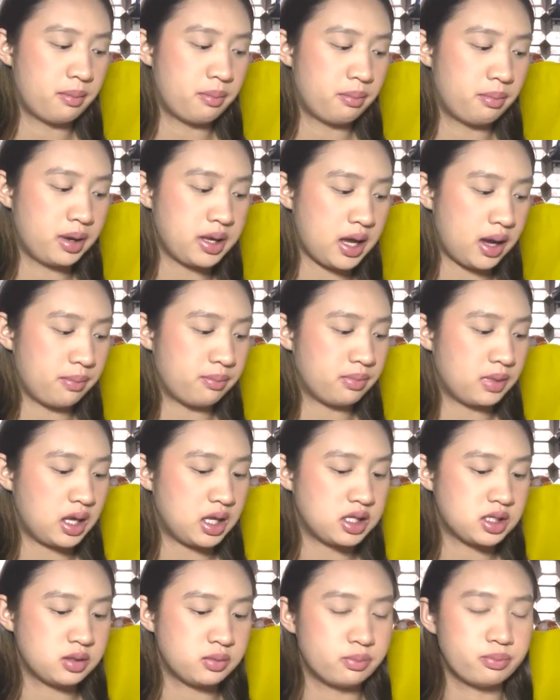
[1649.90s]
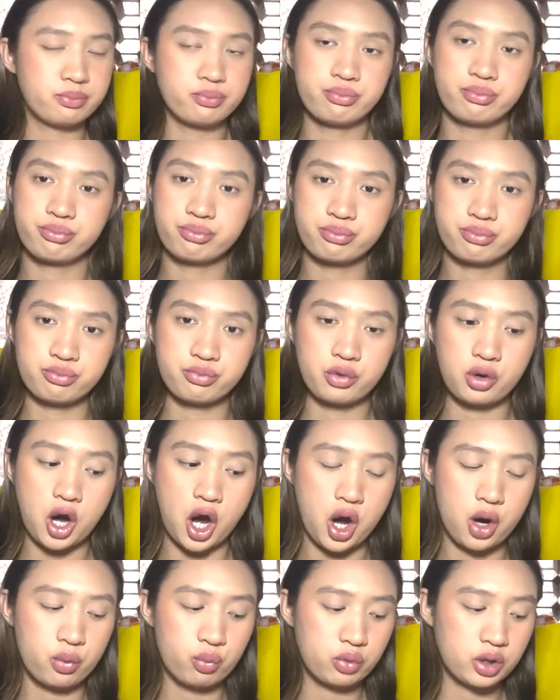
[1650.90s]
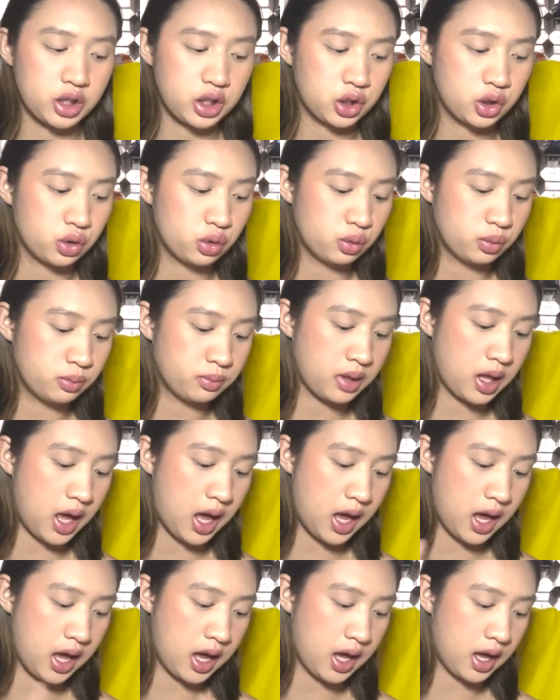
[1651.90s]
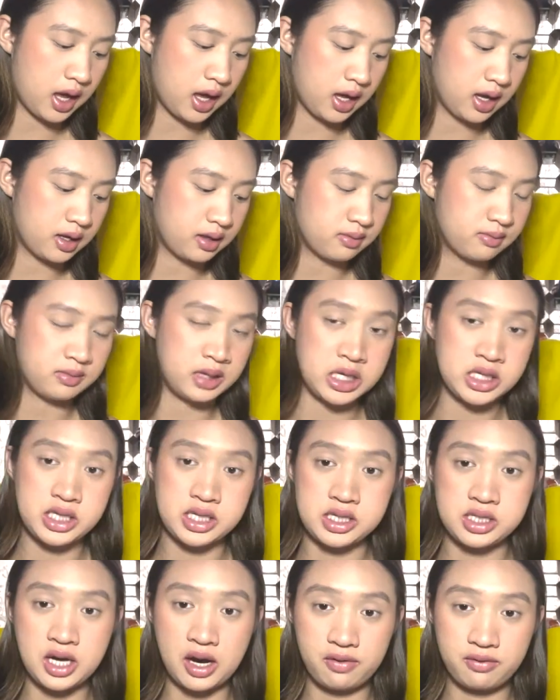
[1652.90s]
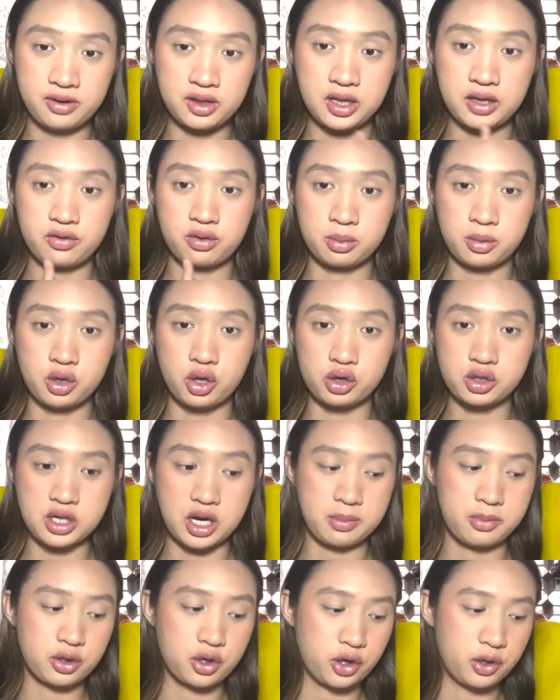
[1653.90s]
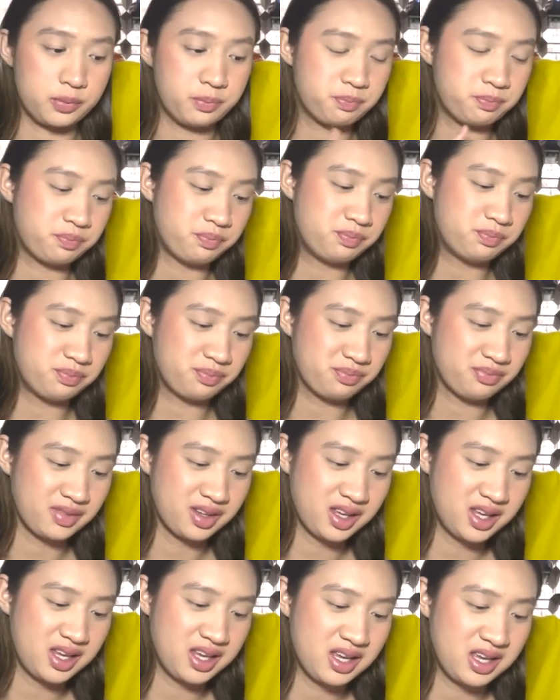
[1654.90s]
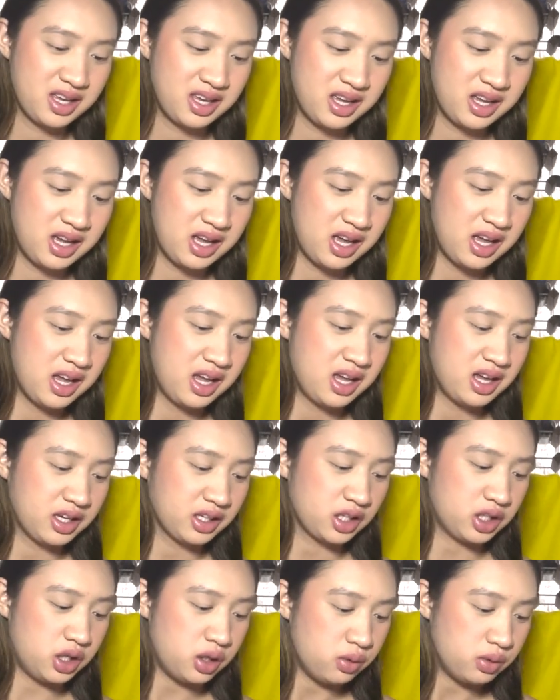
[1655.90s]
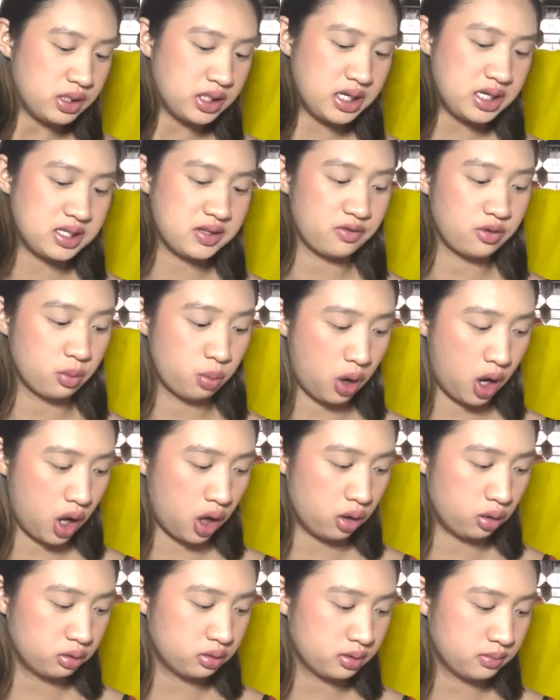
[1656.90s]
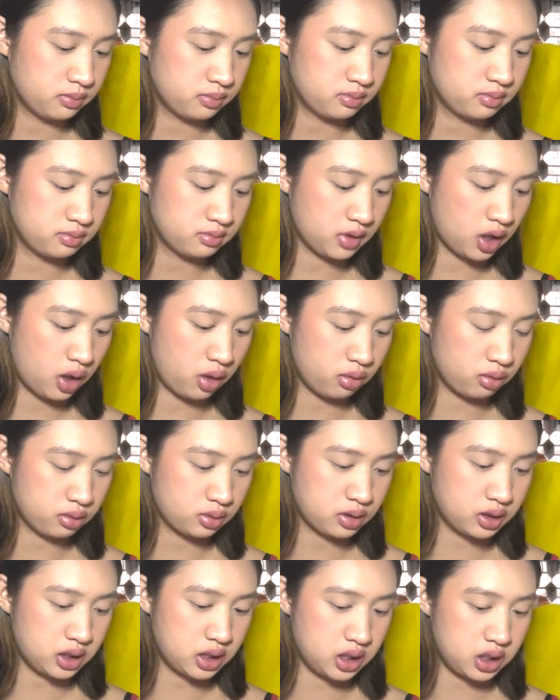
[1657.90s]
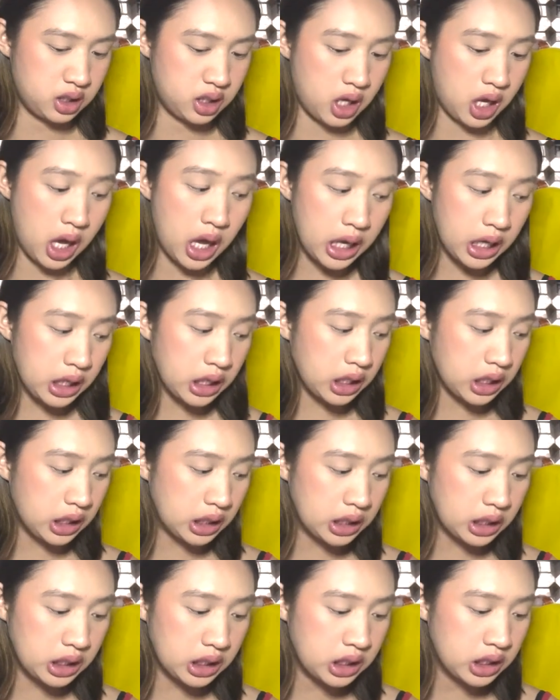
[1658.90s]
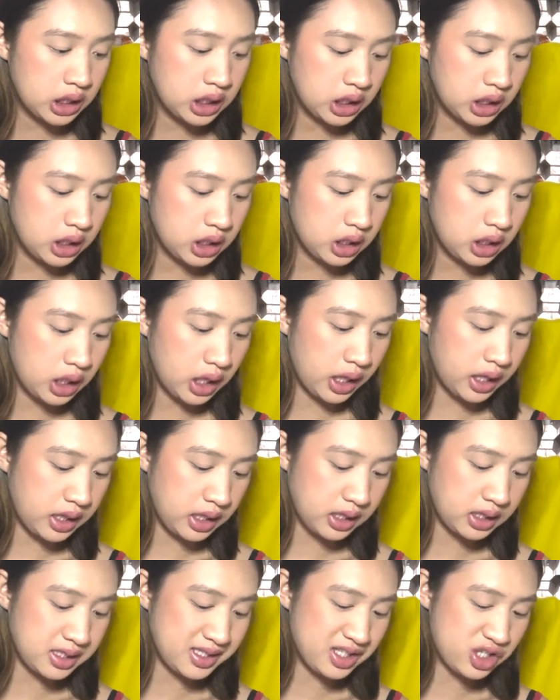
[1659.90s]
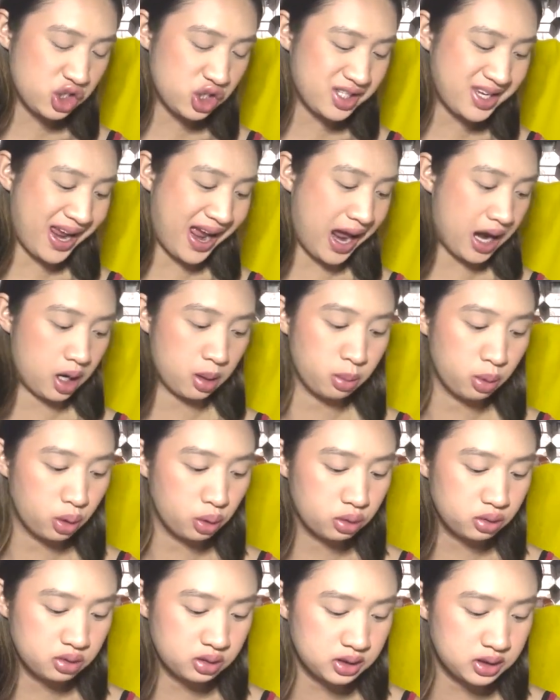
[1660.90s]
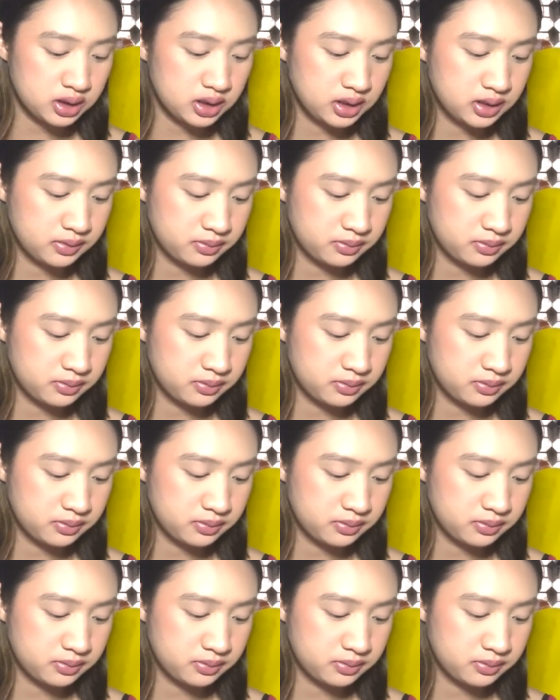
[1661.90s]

But yeah, it's really cool. This is definitely from a long time ago. Cuties of the world. Okay. I think this is just animals.